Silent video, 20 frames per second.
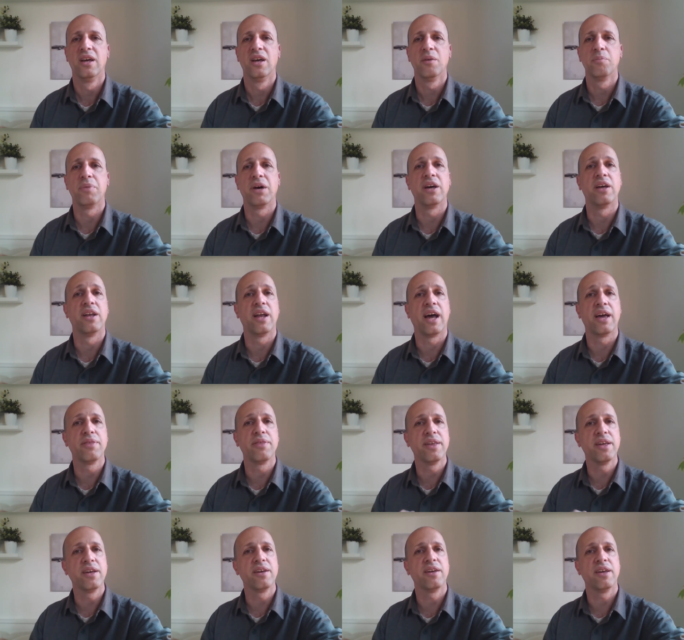But I
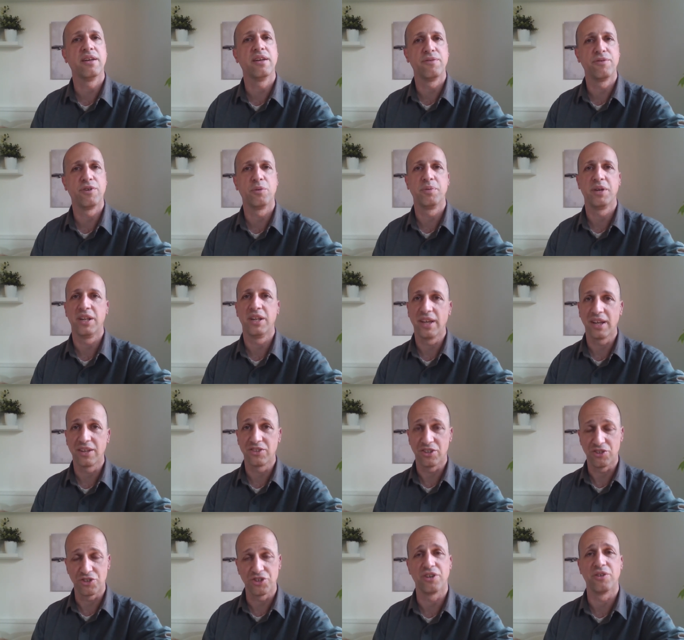think Infill PDX
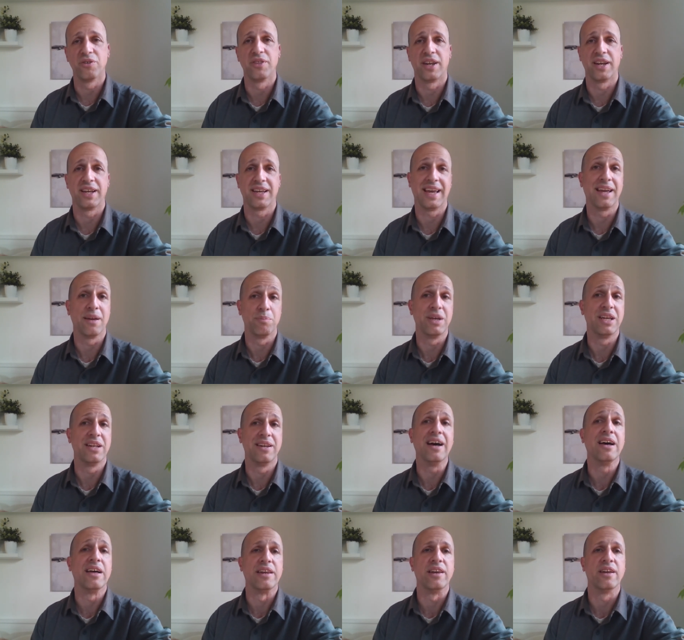has shown that it can be
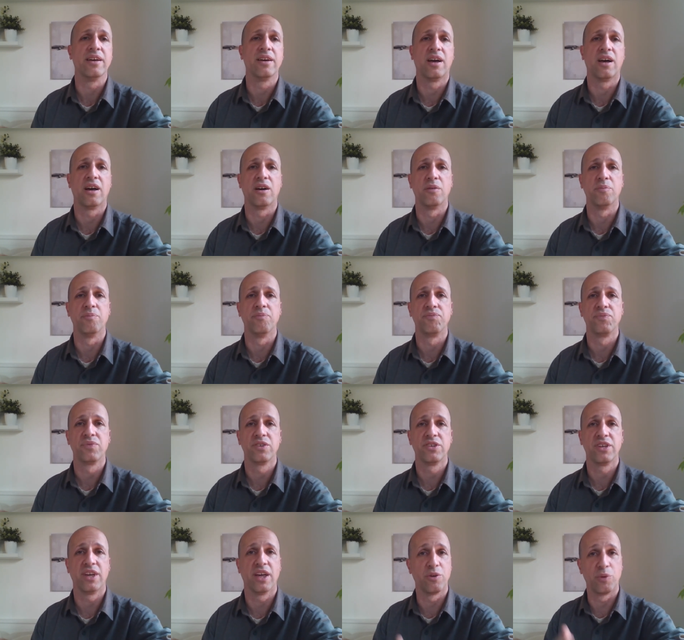done. Um,
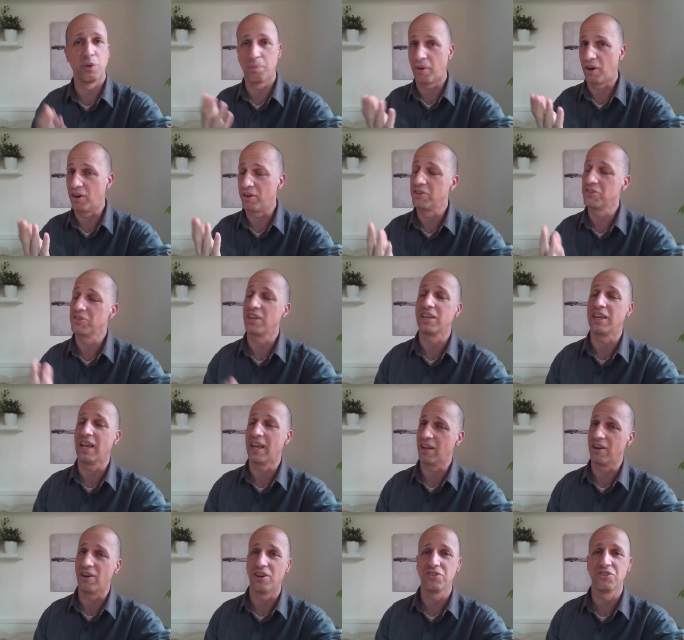together with partners like
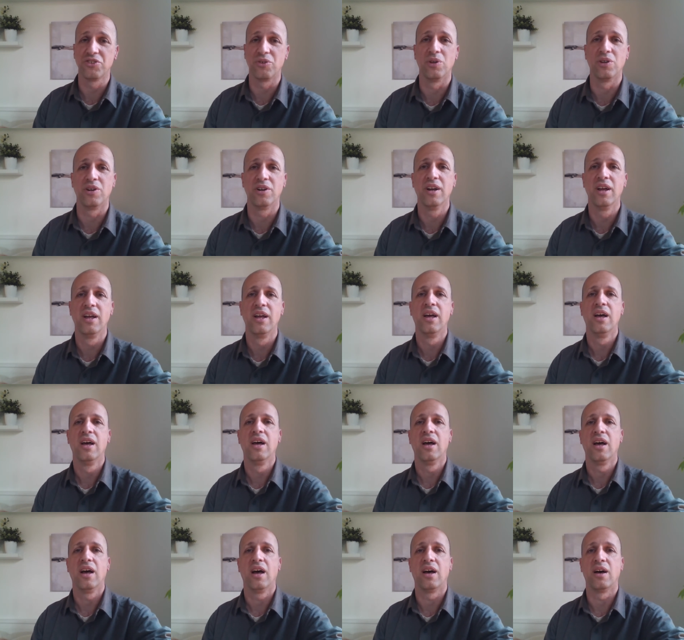A&R Solar,
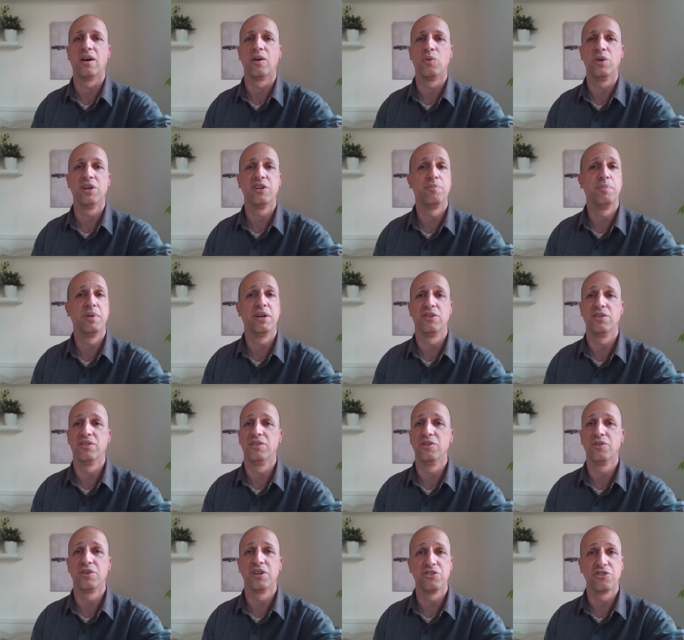uh, we've built
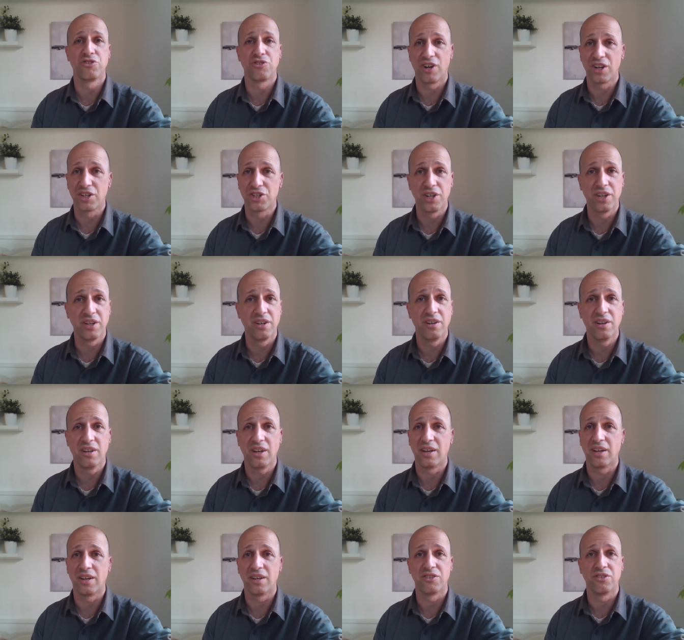new construction
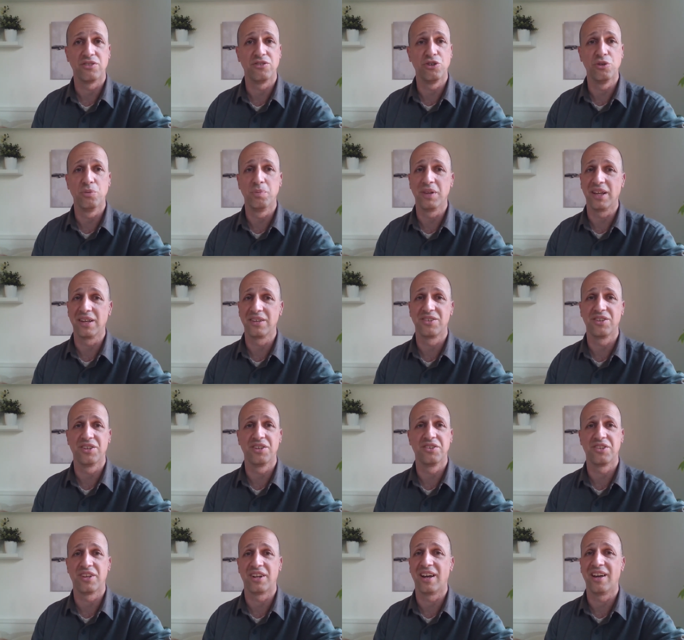uh,
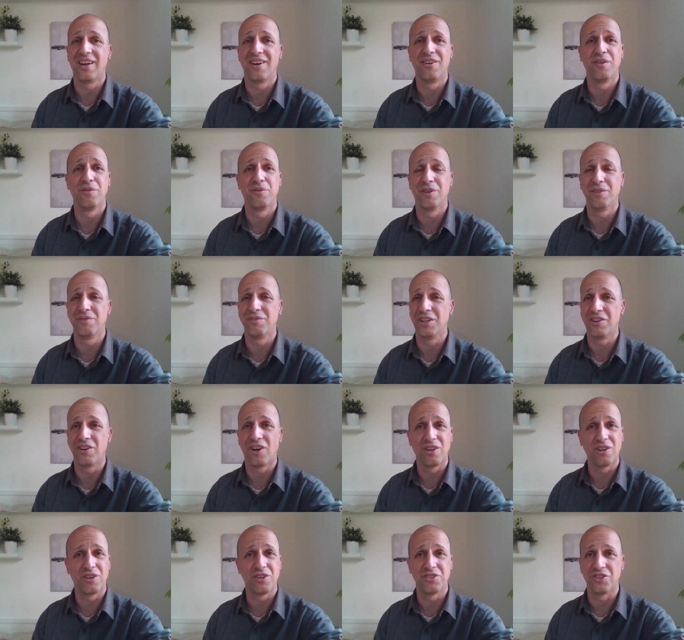duplexes at
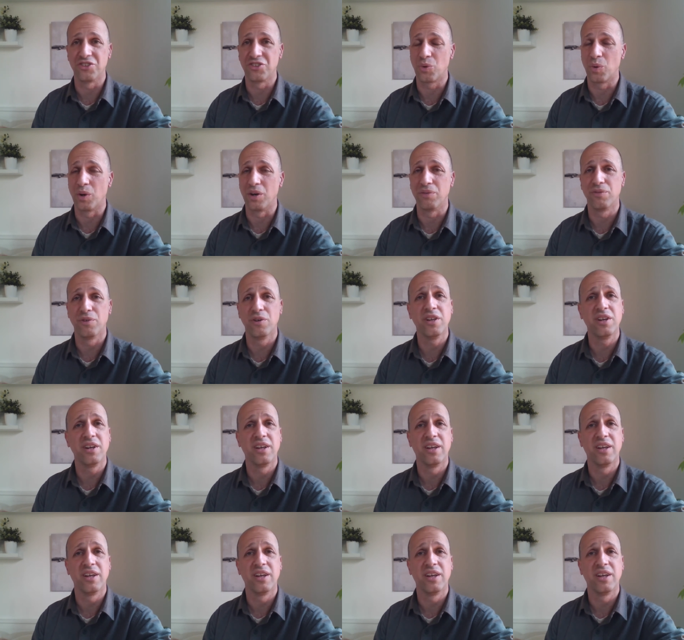$150 a square foot